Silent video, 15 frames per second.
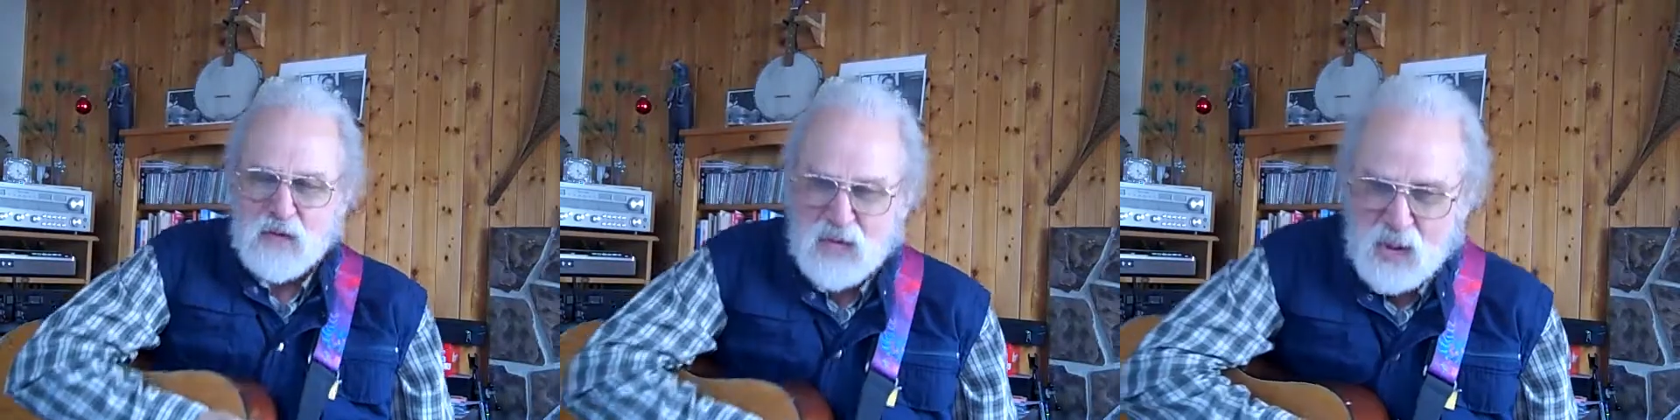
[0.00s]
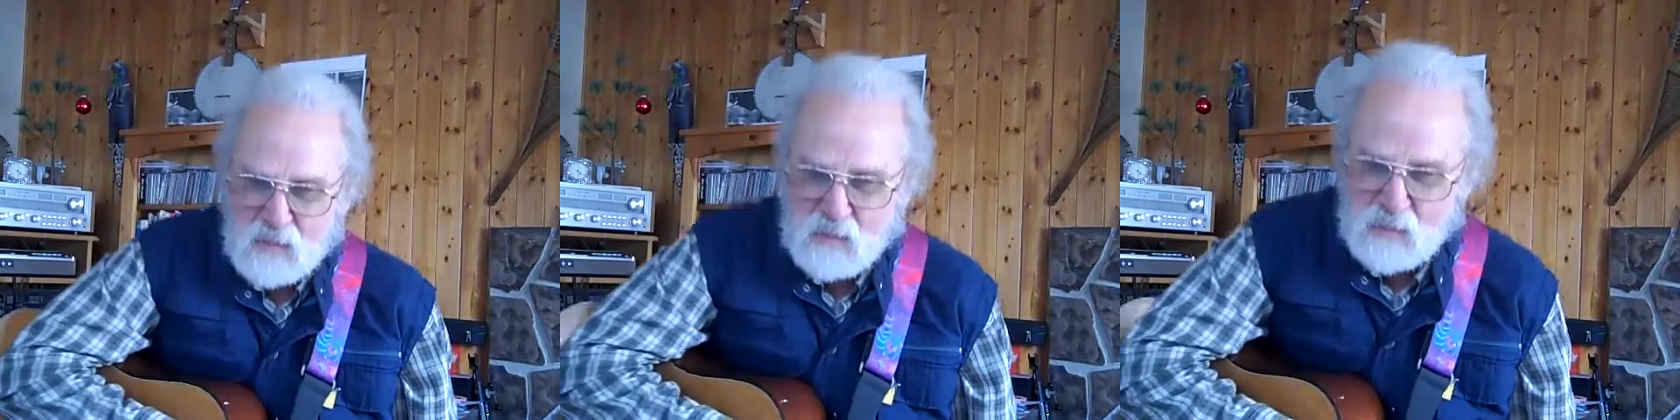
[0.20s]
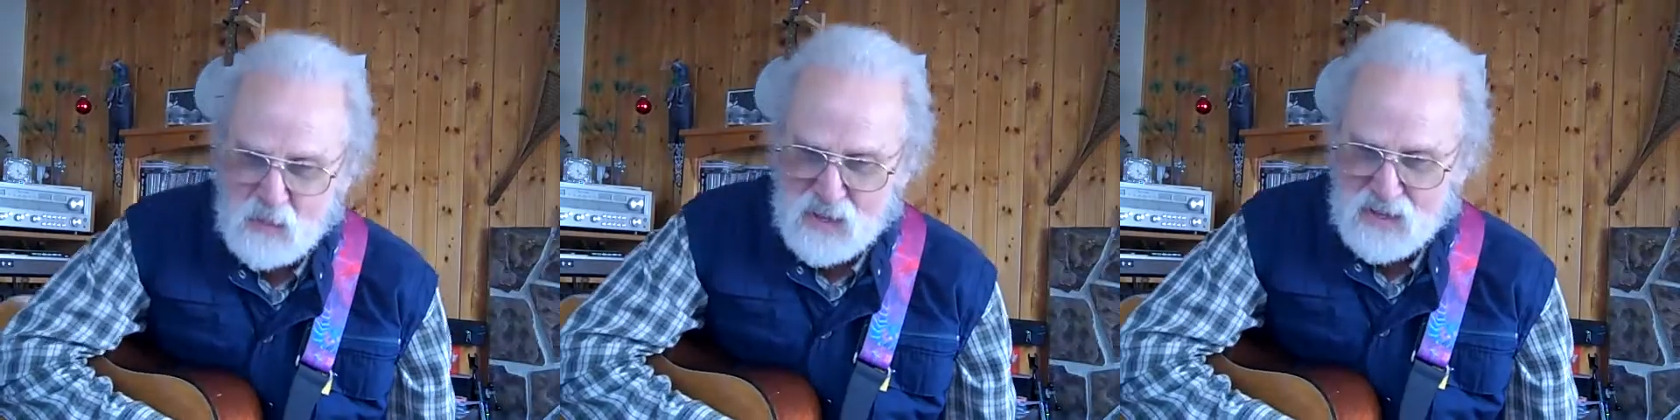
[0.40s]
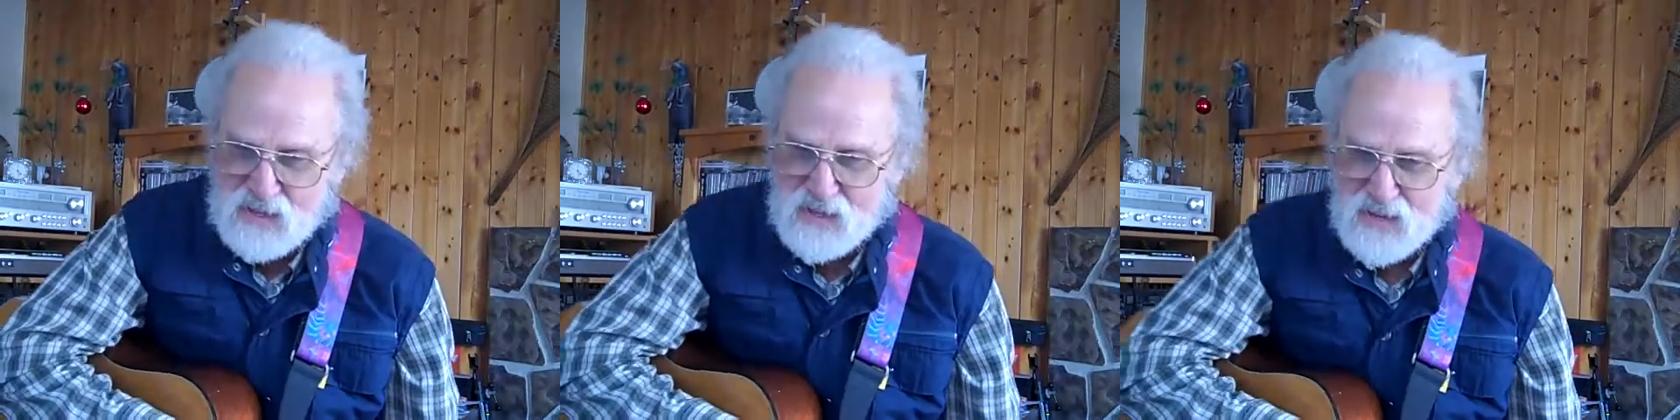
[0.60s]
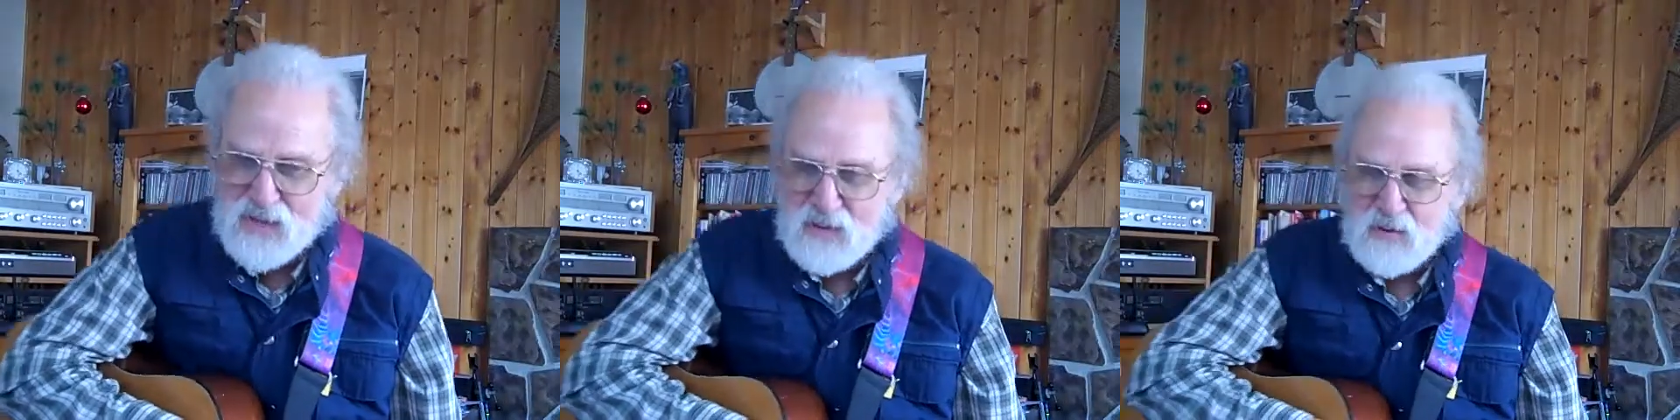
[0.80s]
cameraman
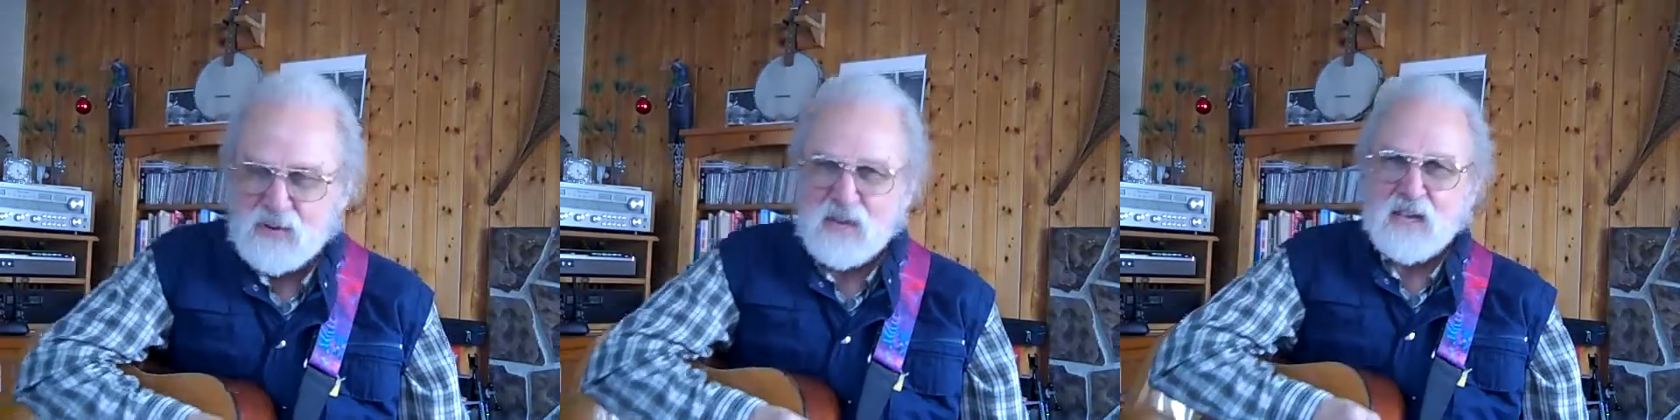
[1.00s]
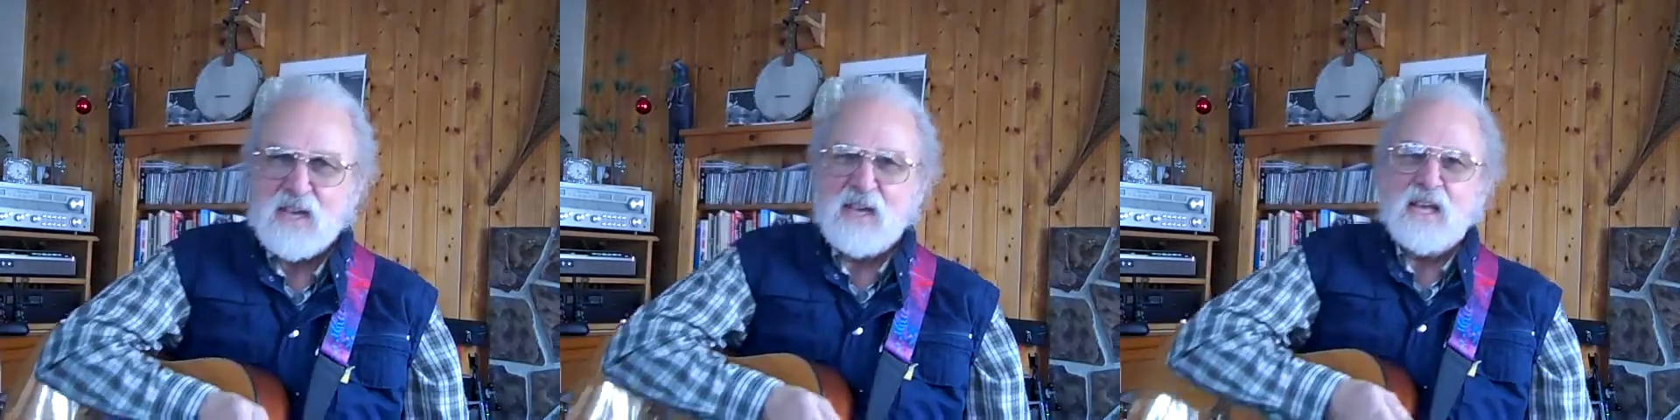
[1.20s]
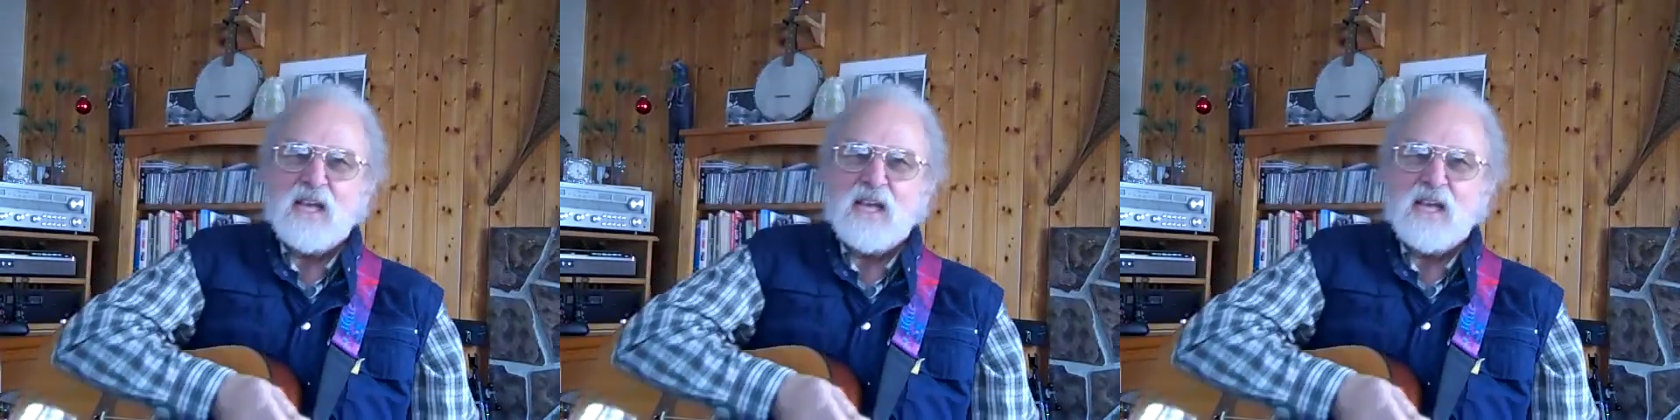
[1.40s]
today. Okay.